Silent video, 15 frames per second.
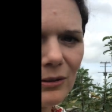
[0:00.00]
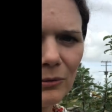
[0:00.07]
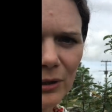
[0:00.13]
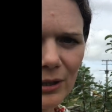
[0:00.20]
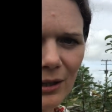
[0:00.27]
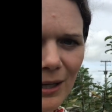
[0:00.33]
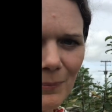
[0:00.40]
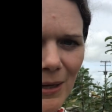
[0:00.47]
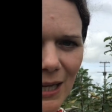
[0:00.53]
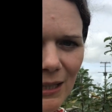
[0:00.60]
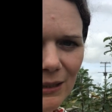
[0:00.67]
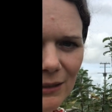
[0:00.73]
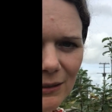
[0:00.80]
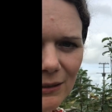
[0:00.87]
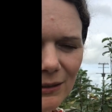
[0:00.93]
What a
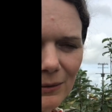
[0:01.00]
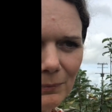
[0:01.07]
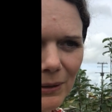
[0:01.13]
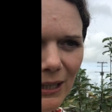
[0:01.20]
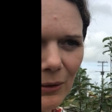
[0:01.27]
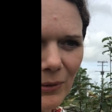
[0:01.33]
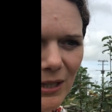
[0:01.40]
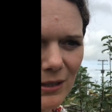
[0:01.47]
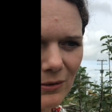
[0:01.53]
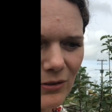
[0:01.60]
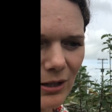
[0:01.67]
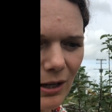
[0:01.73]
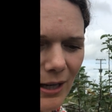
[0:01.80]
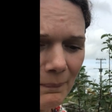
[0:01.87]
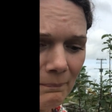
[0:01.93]
nightmare, complete waste of
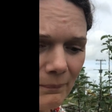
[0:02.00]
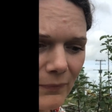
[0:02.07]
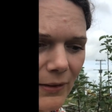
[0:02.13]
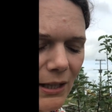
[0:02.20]
time.